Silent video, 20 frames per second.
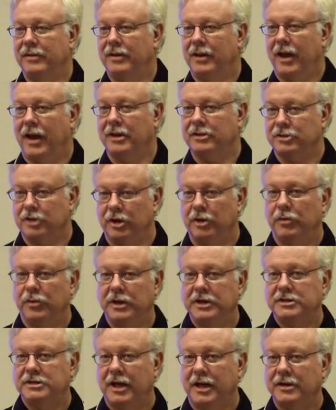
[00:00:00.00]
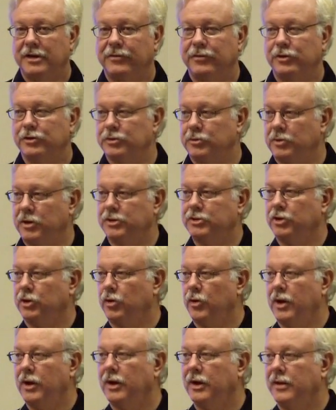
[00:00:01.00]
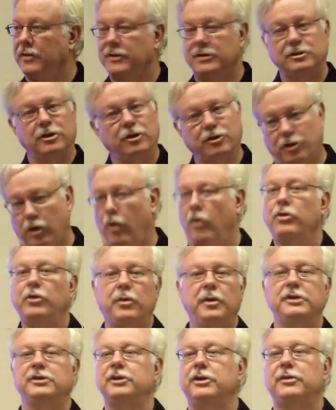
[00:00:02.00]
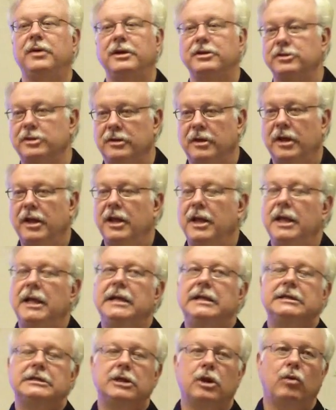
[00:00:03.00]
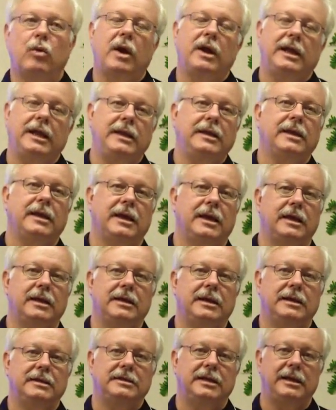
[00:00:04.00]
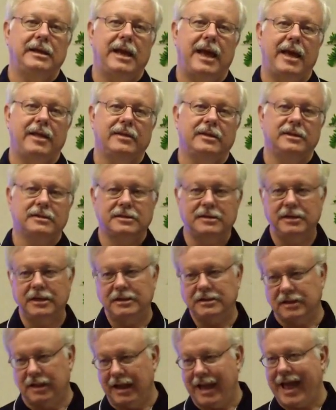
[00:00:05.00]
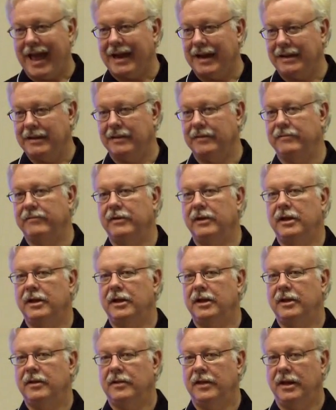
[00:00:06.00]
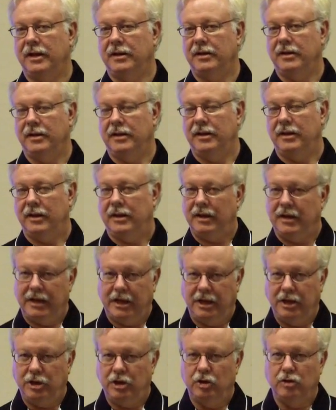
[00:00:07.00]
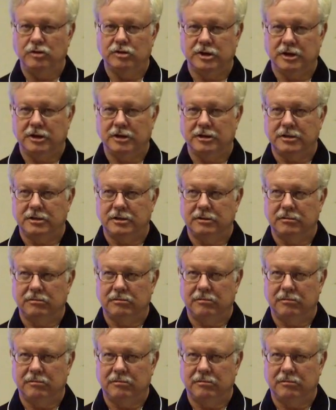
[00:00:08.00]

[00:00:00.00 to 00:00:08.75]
And it's going to reach that differential pressure quickly, and then it's going to throw in the regeneration. So what he did is he had this diesel additive that he uses.